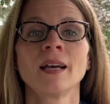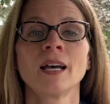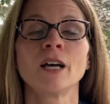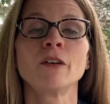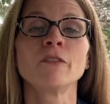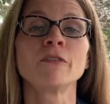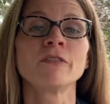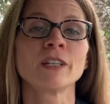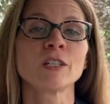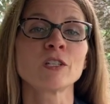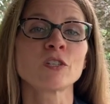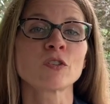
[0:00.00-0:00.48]

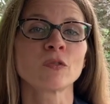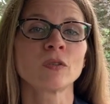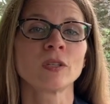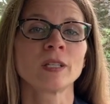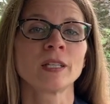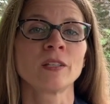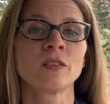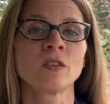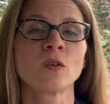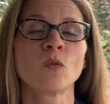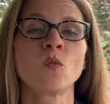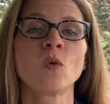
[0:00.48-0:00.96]

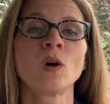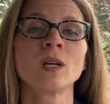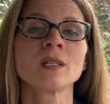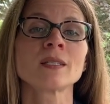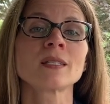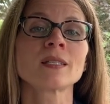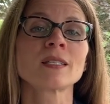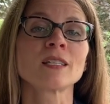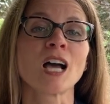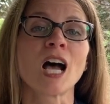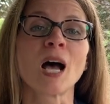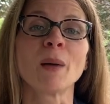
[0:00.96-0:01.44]
Eventually, the
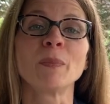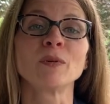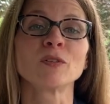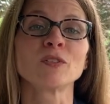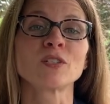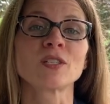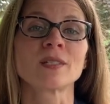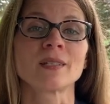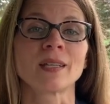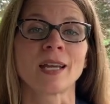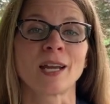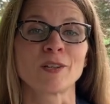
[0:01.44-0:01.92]
once
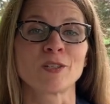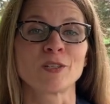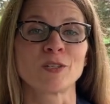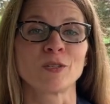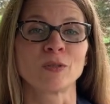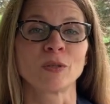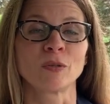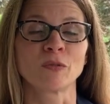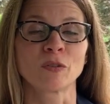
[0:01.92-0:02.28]
toppled statue